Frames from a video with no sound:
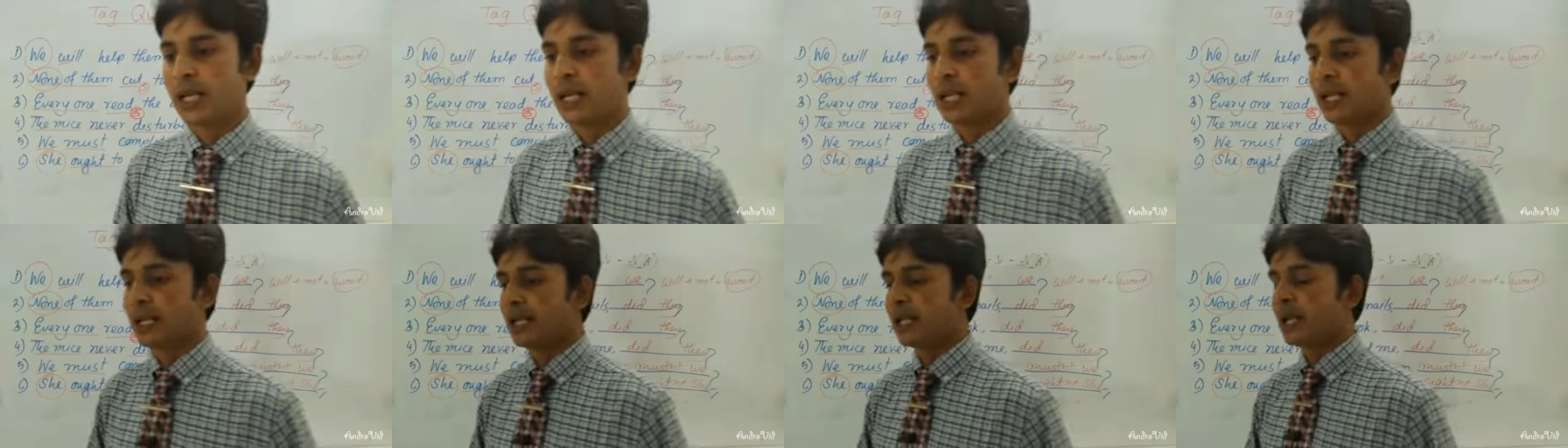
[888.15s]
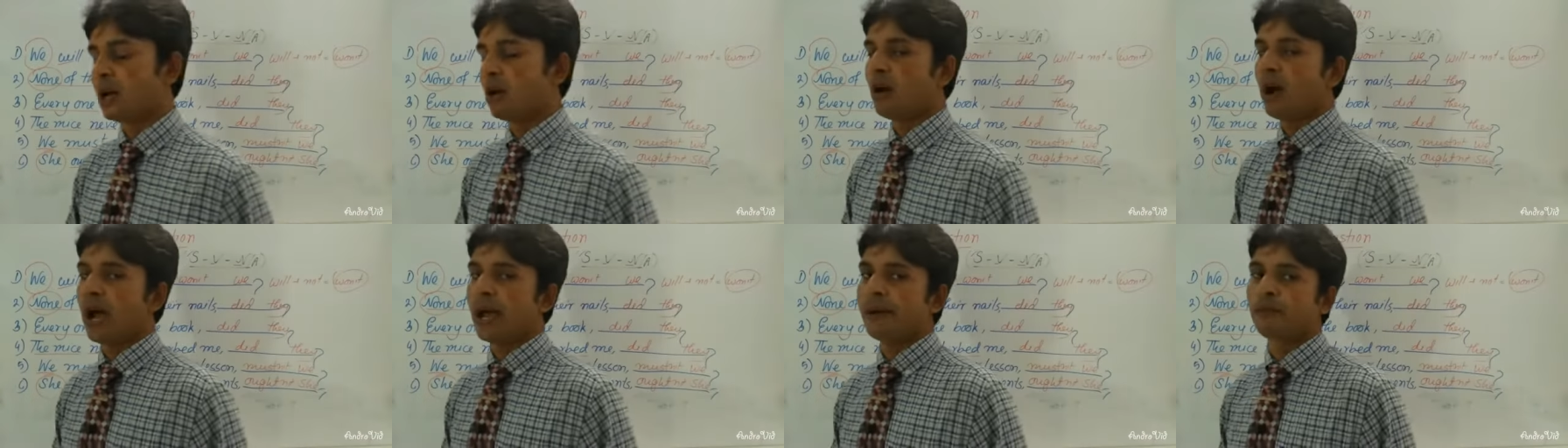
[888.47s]
Now
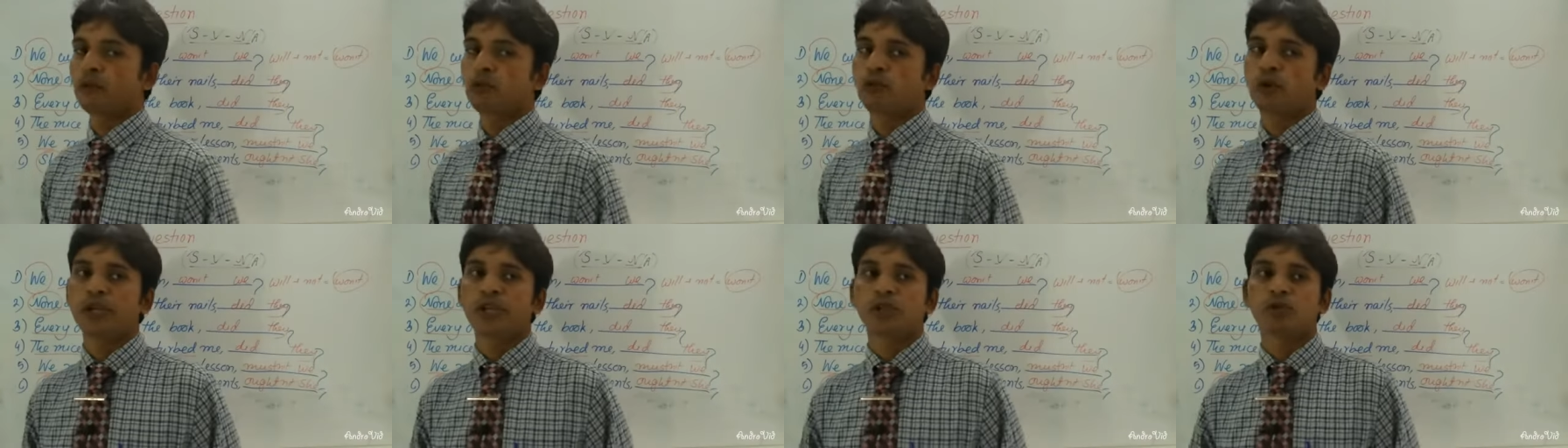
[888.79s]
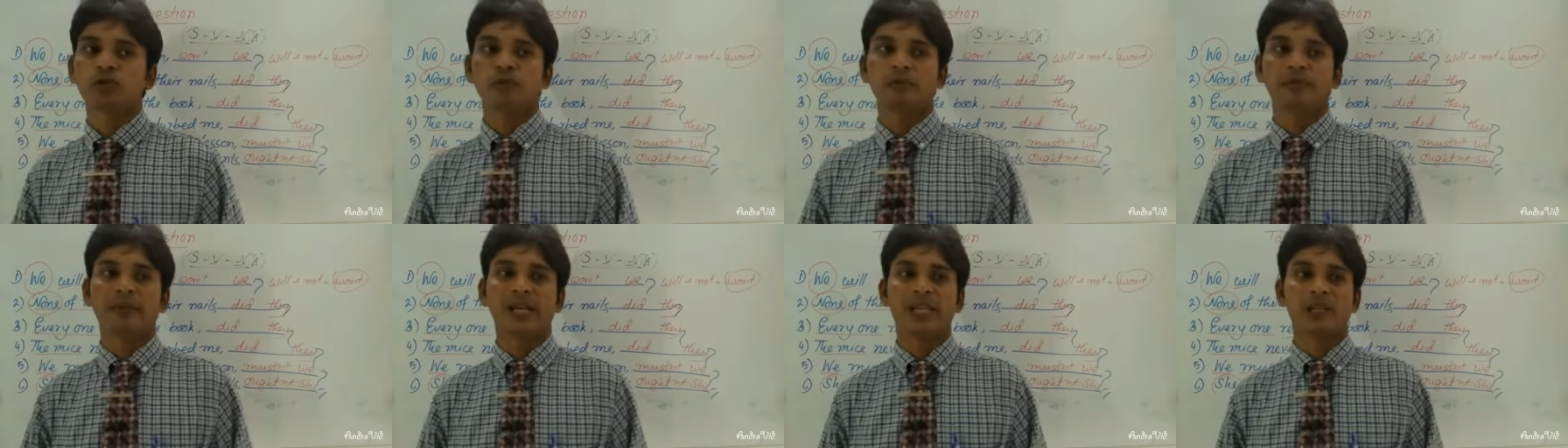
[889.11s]
I am going to
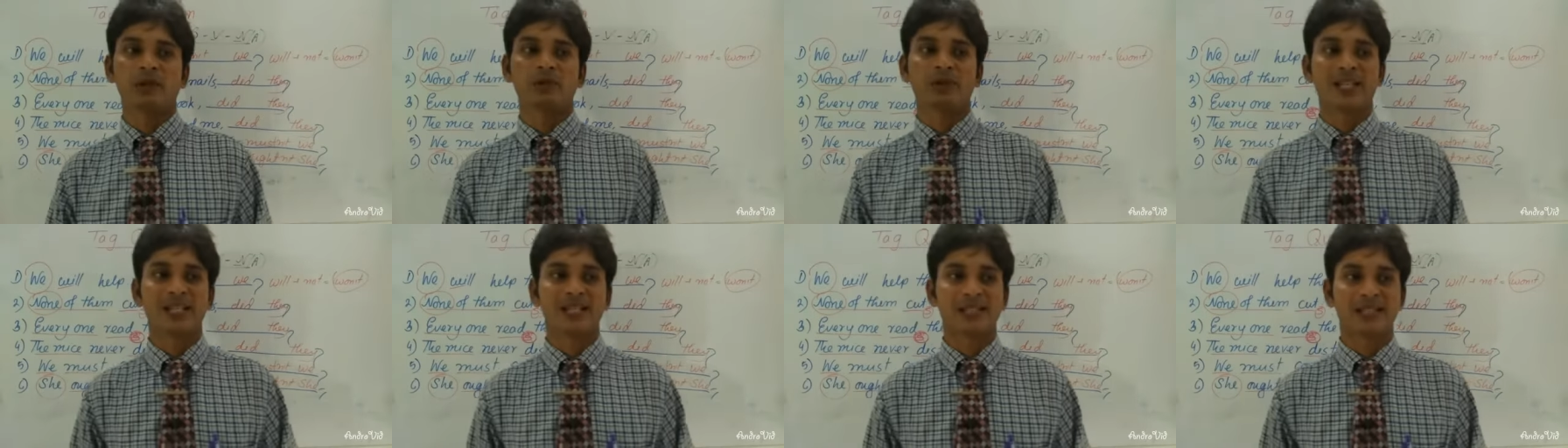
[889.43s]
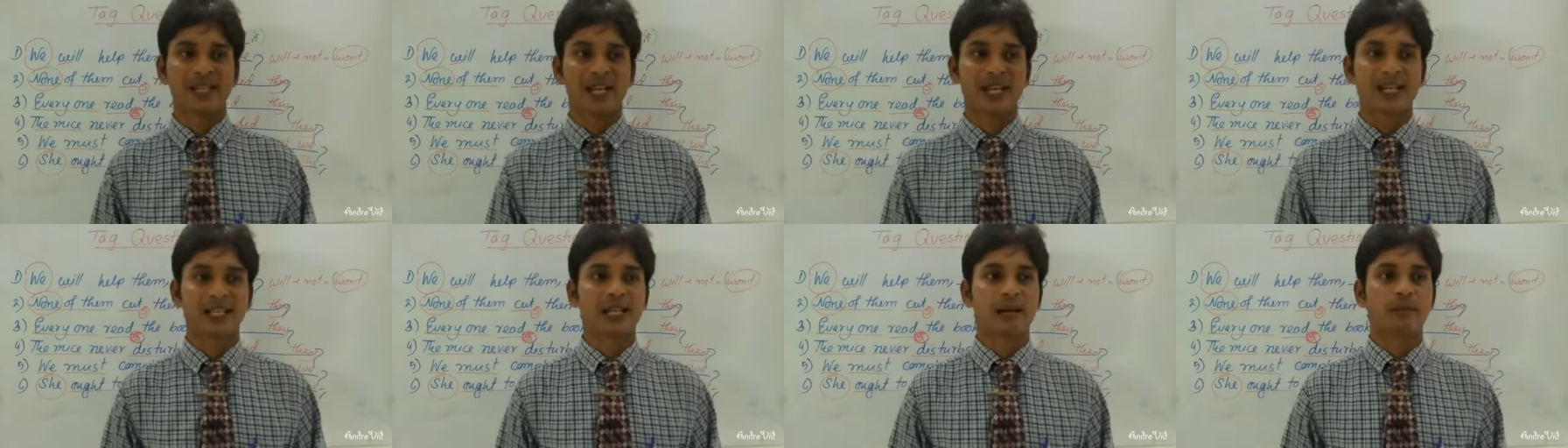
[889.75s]
make you
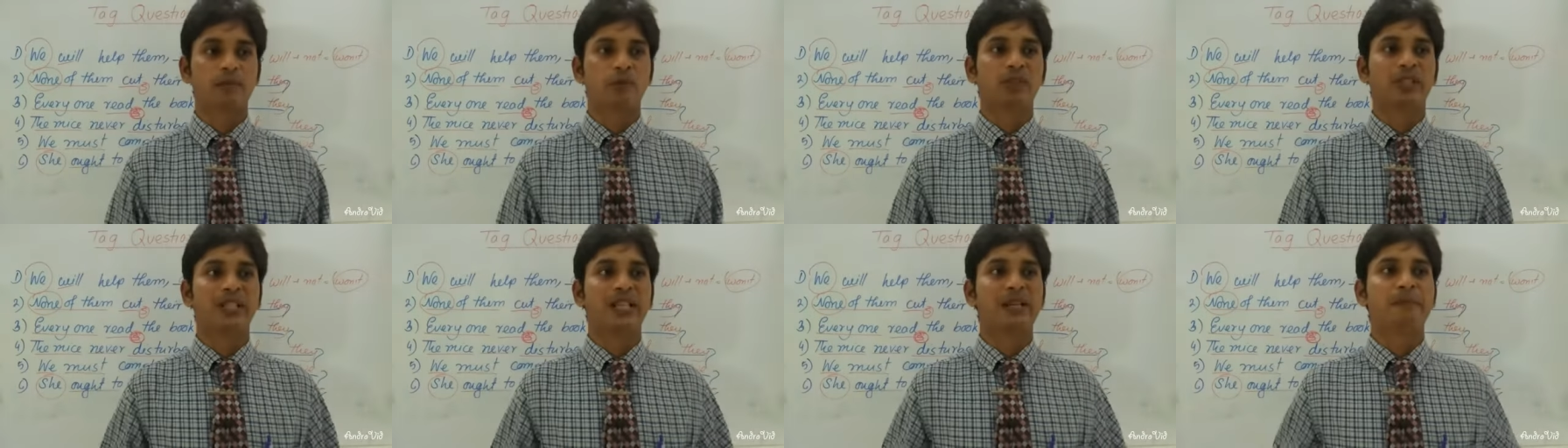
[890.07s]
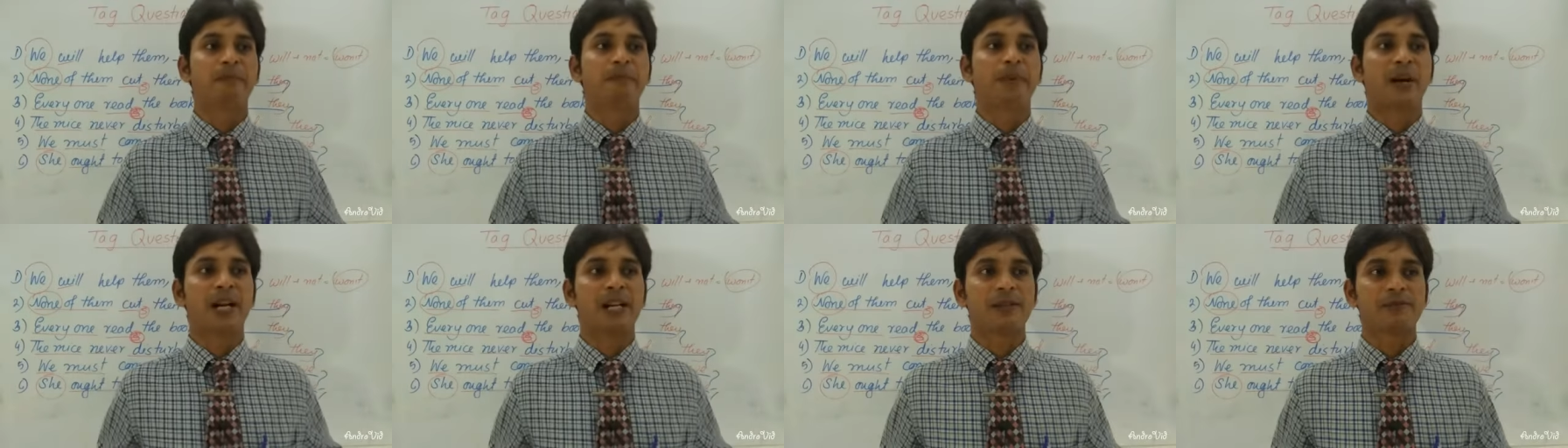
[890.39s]
understand about the
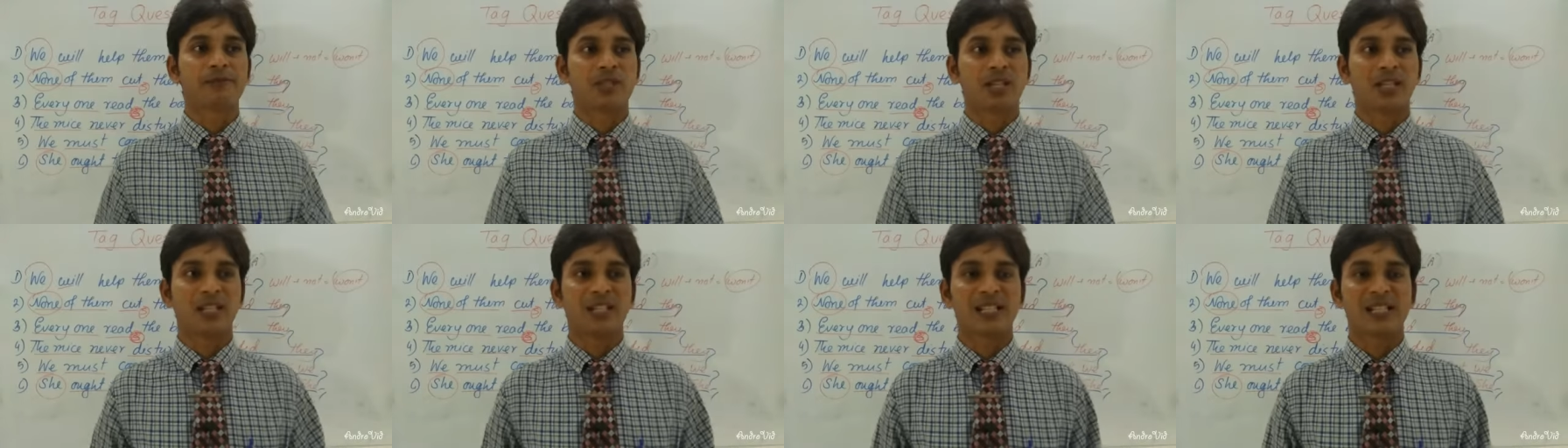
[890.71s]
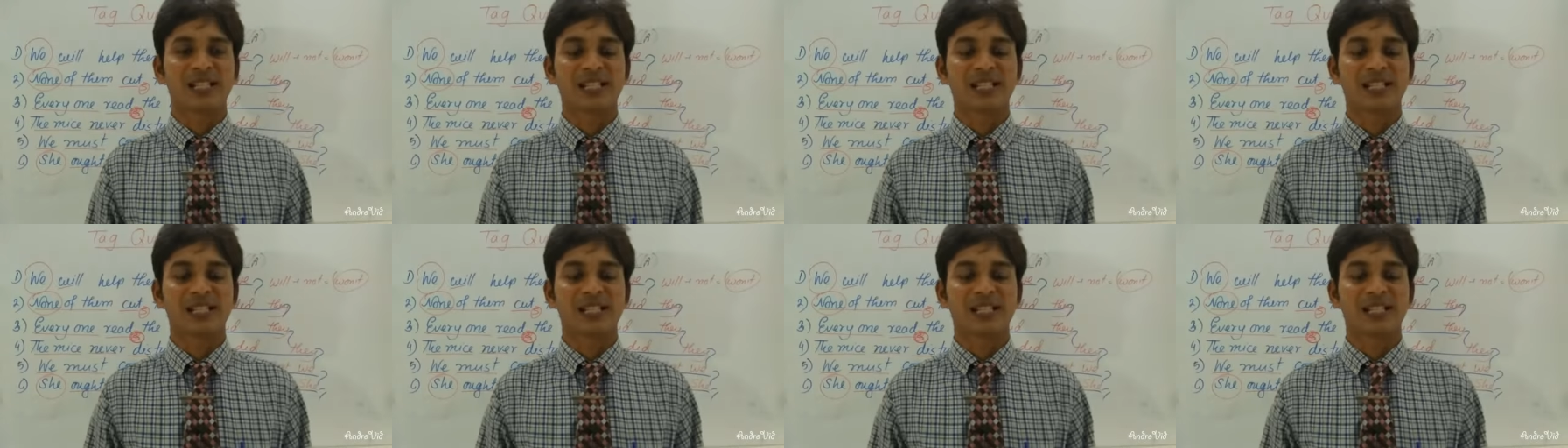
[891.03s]
imperative sentence.